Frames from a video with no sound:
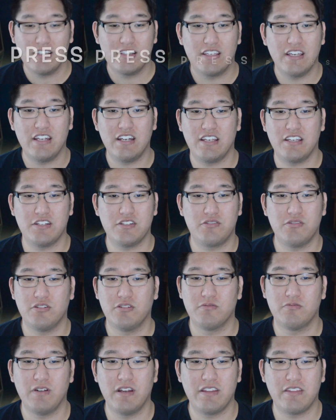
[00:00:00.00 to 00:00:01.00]
Getting into
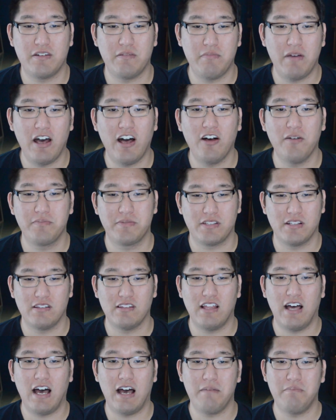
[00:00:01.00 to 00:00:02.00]
a rhythm helps a
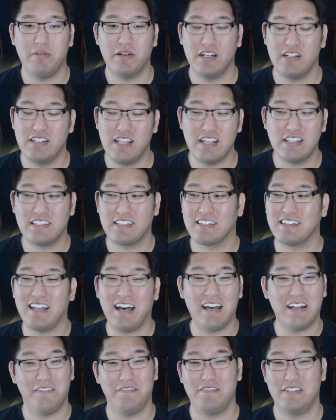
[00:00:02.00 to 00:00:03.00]
lot, but it takes a
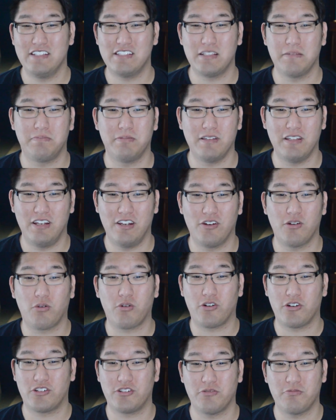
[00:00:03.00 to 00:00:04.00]
lot of discipline in
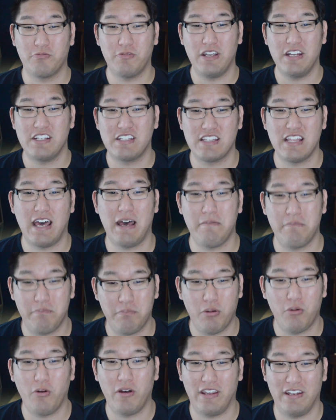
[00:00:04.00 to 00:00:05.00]
order to reach that
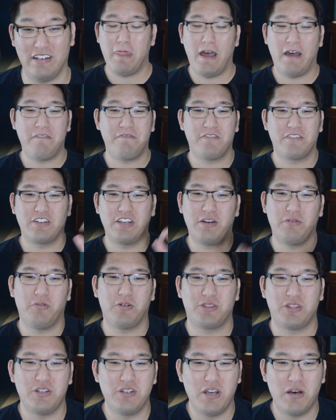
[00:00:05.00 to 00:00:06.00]
point. I forget
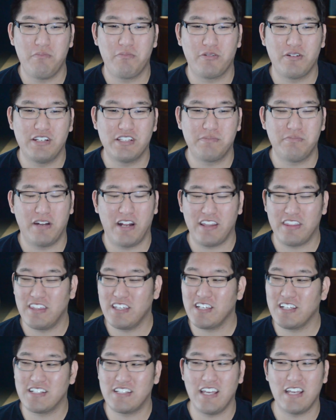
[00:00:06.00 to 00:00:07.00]
what the number is, but I
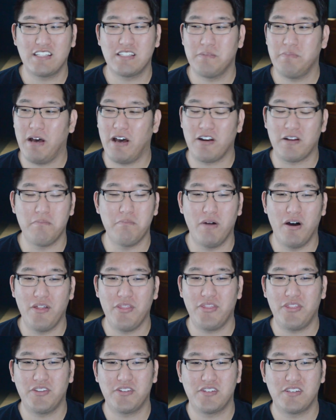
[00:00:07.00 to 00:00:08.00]
think it takes about a
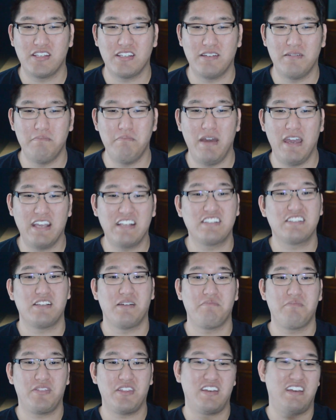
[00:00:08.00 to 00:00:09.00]
month to make
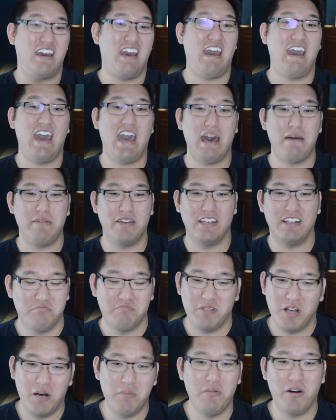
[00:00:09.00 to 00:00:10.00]
something a habit.
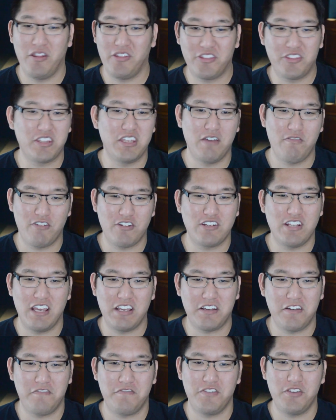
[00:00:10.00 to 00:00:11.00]
A month, give or
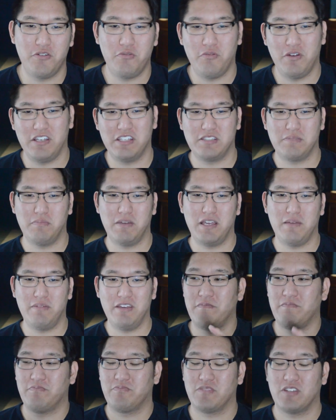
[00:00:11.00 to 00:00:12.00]
take a few weeks
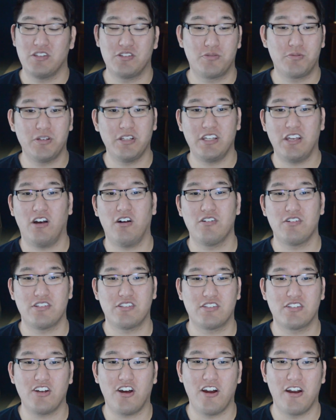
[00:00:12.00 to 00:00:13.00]
maybe. It's really hard to
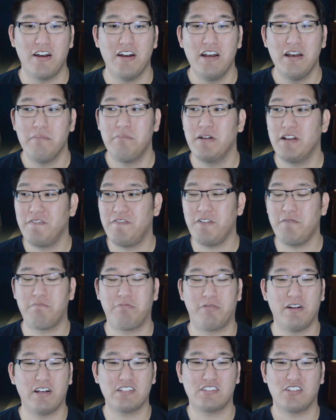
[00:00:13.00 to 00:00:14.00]
start, but if you
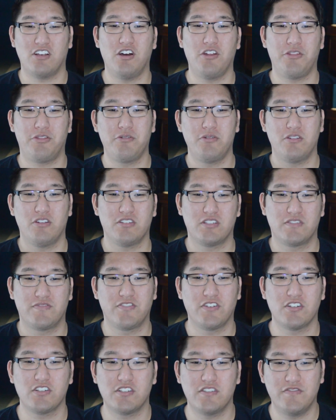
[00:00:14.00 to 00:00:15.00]
press on through those
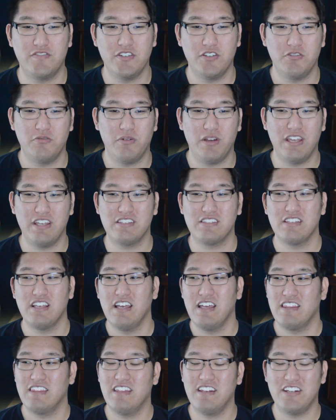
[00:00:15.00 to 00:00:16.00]
first few weeks,
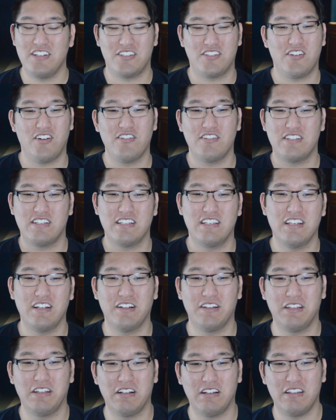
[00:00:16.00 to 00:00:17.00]
then it starts to get
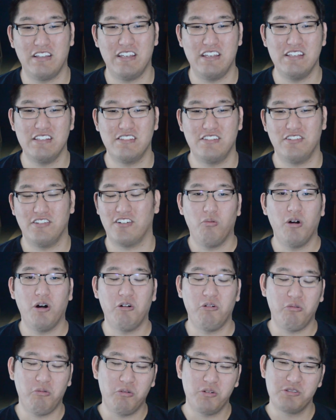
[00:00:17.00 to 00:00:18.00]
a little easier.
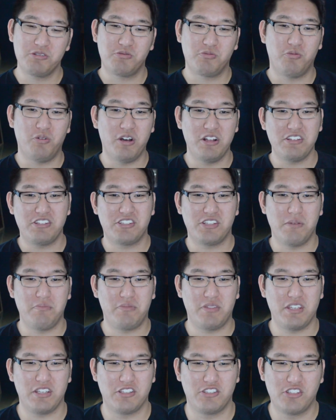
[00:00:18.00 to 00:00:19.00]
What was once
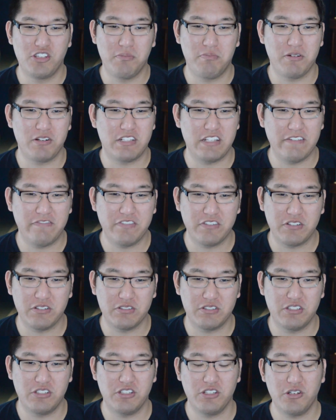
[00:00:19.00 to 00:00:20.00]
something super
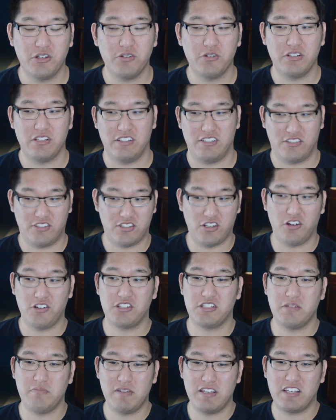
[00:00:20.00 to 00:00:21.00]
difficult to do, it
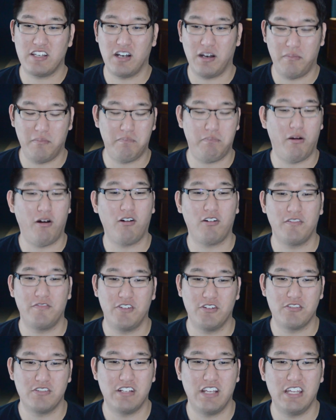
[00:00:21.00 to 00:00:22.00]
starts to become part of
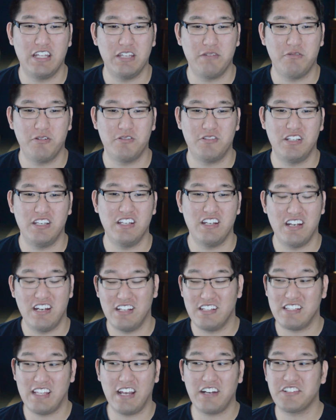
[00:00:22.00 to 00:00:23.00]
your daily routine, and
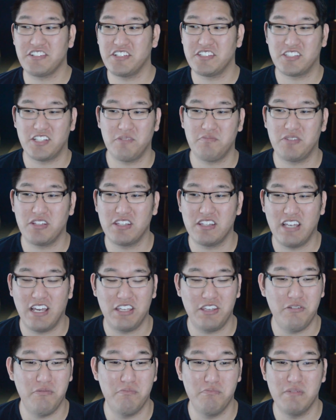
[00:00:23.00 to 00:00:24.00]
it's actually something
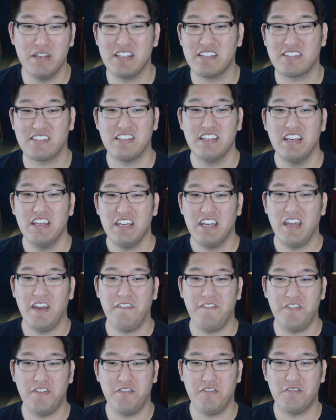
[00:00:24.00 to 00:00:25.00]
that you miss
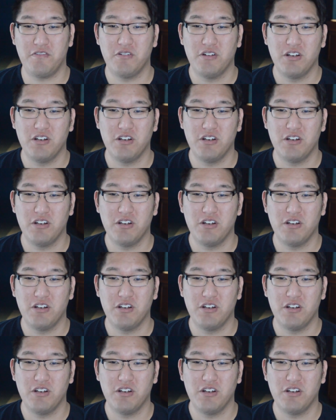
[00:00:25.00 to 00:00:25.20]
if you